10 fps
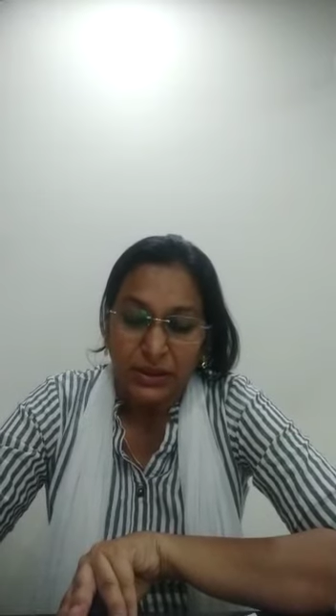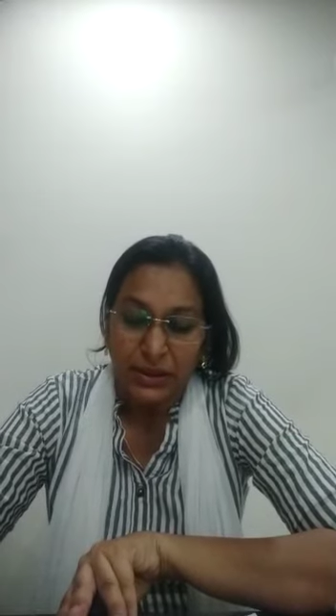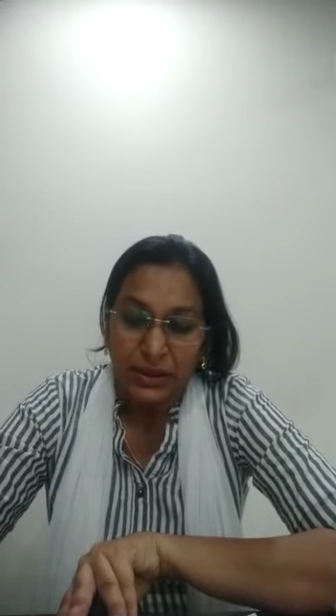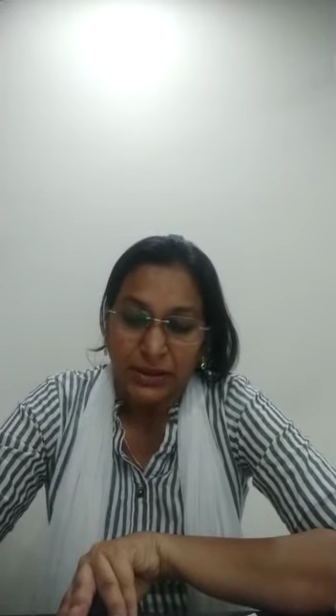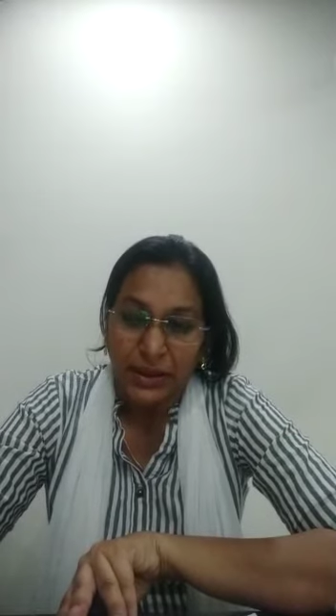
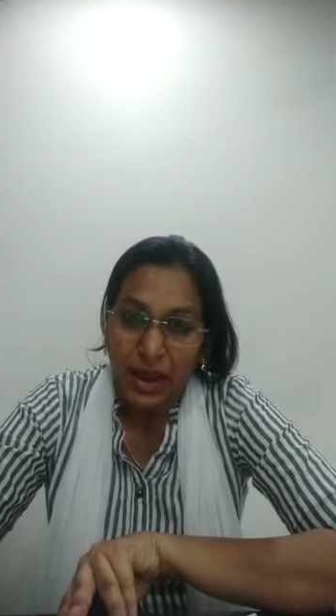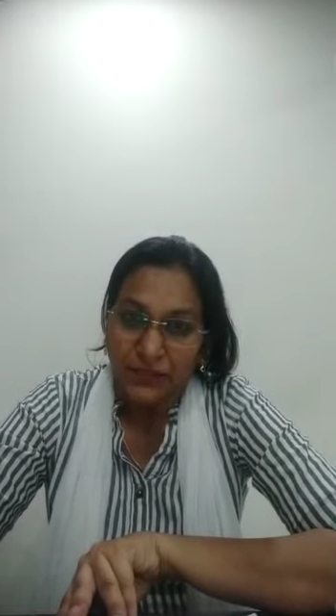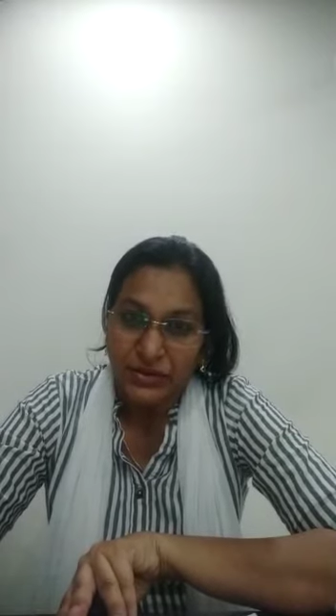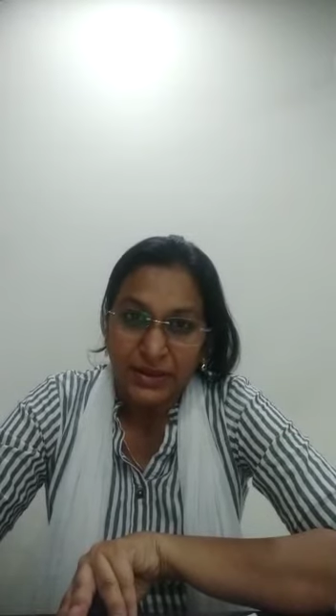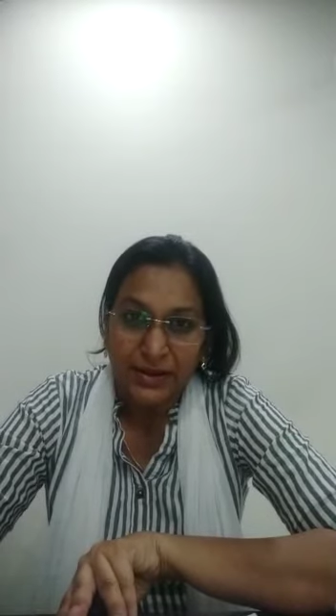
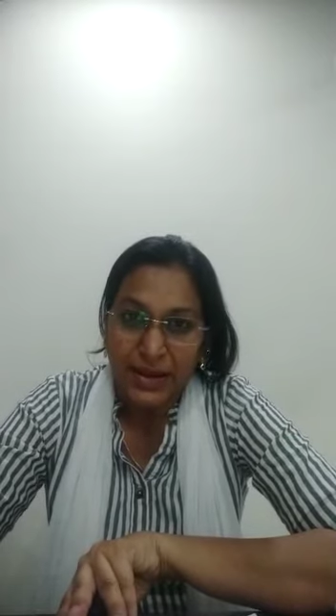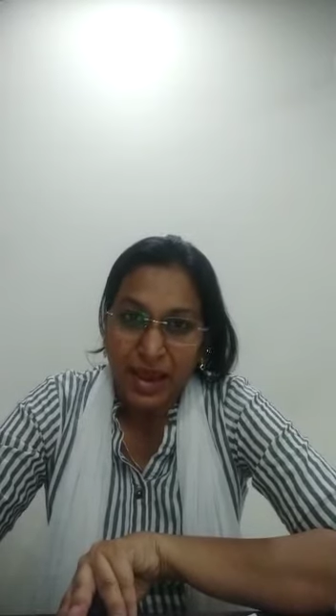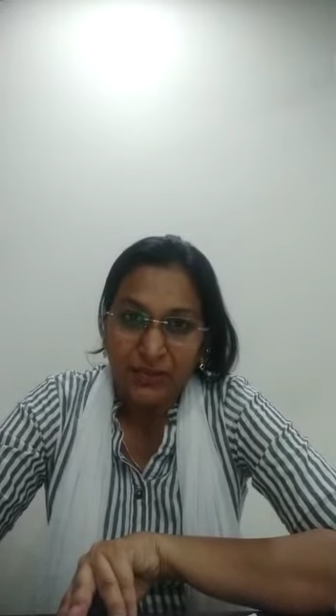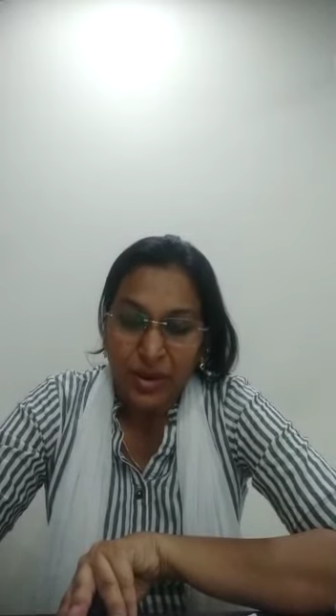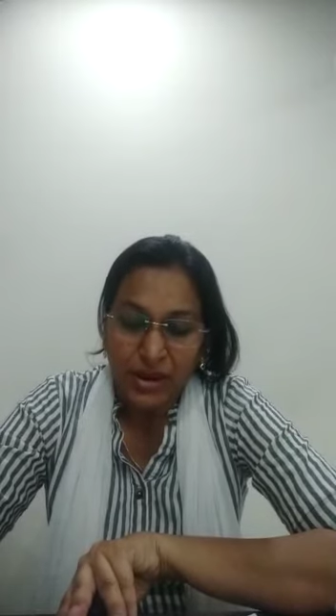after that they
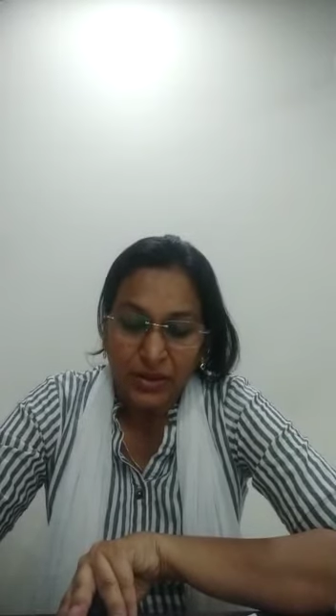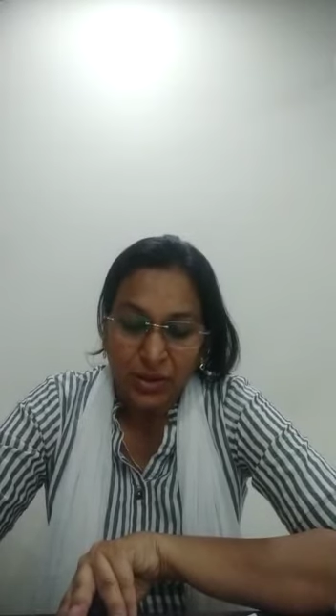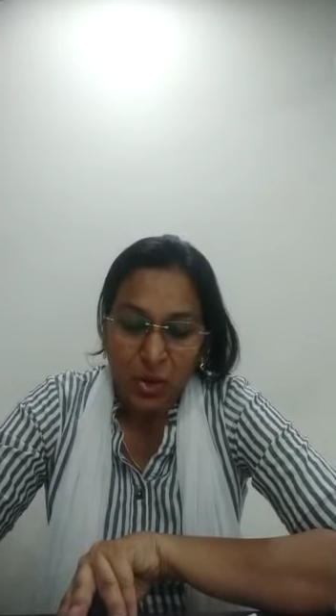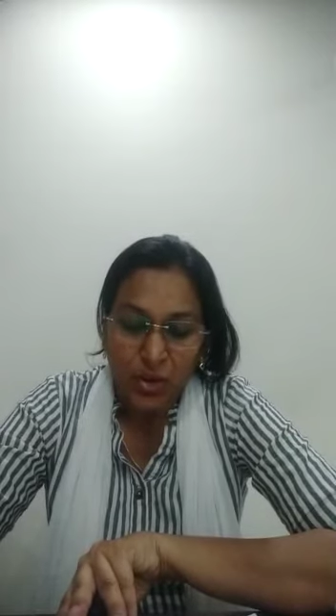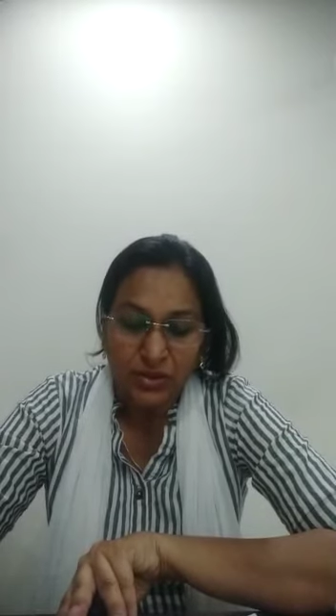have made their
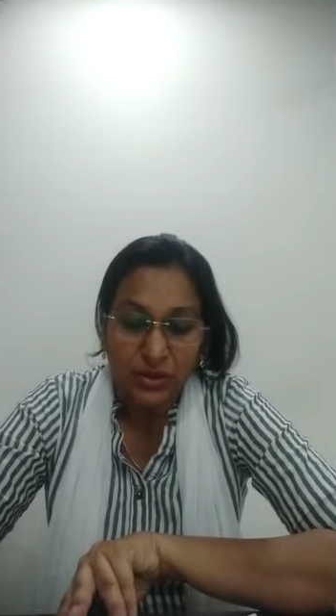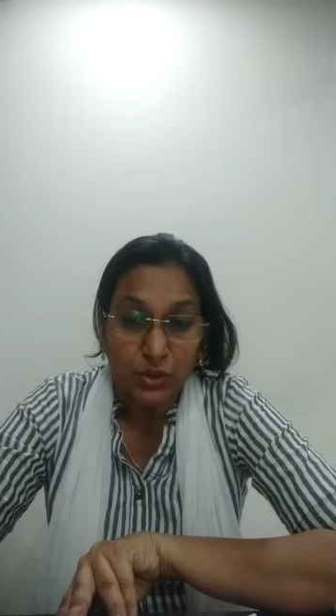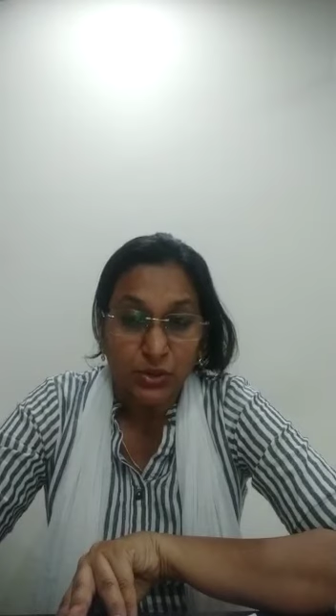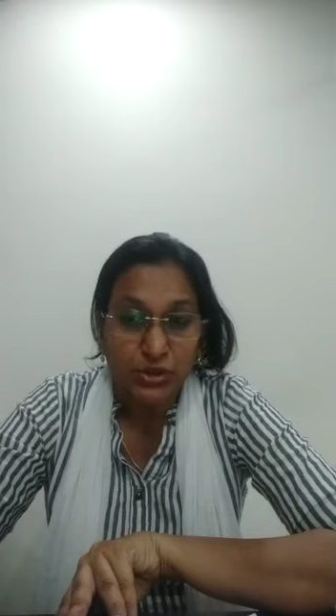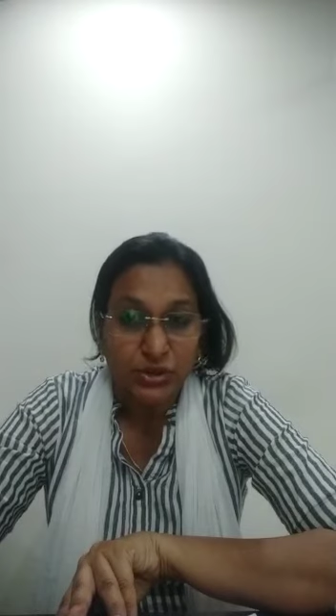
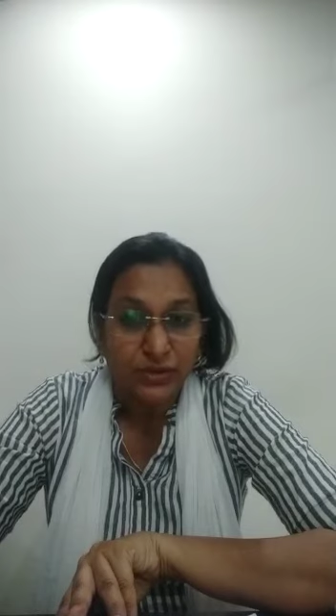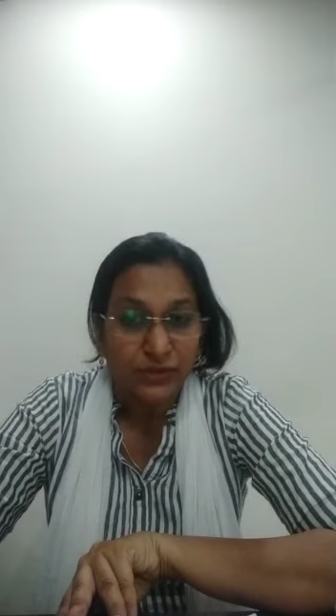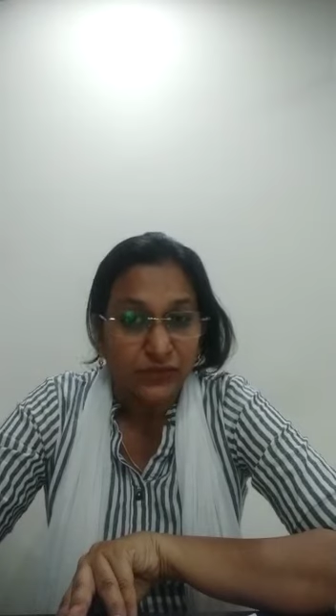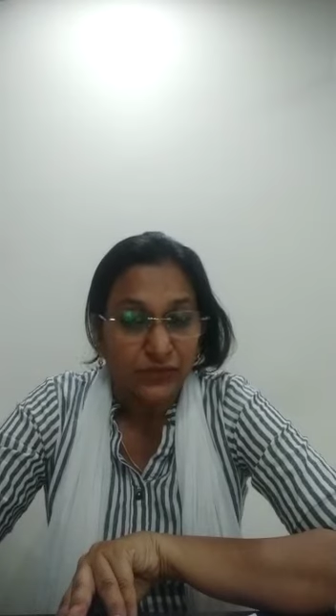constitution.